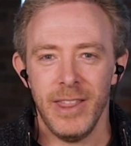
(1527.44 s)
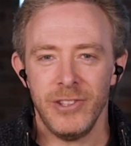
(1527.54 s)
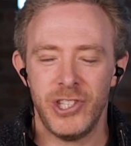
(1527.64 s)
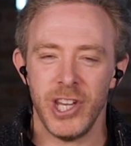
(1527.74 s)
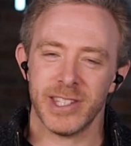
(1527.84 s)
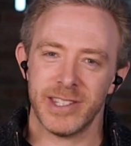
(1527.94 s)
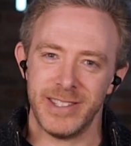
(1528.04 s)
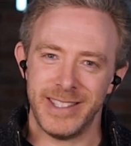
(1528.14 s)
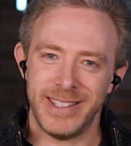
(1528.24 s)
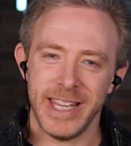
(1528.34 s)
Just
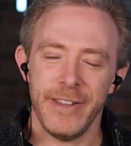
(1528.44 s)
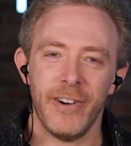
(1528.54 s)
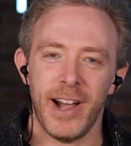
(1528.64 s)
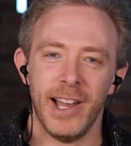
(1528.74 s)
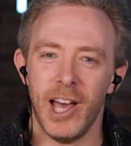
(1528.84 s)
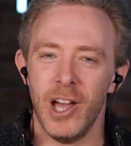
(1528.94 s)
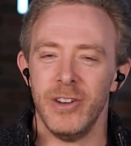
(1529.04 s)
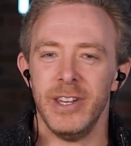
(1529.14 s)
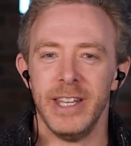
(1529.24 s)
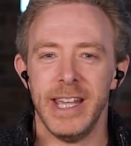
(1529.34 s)
DeFi
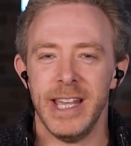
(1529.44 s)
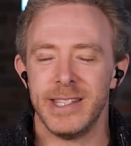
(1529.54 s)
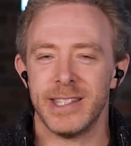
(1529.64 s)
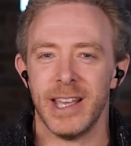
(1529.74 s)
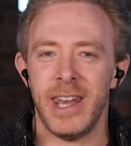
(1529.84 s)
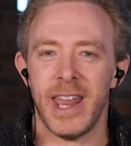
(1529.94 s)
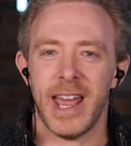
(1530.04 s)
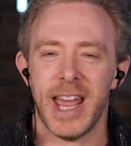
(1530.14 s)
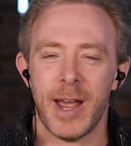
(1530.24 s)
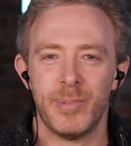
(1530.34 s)
alone is an
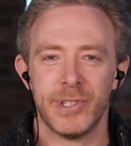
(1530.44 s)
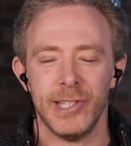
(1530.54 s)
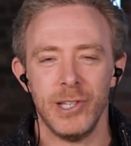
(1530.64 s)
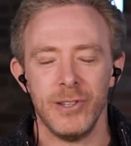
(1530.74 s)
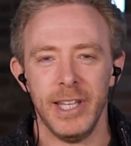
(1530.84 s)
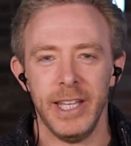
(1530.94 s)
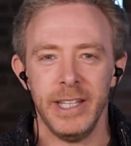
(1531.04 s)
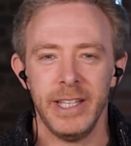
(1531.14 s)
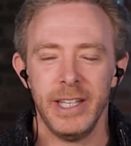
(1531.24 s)
absolutely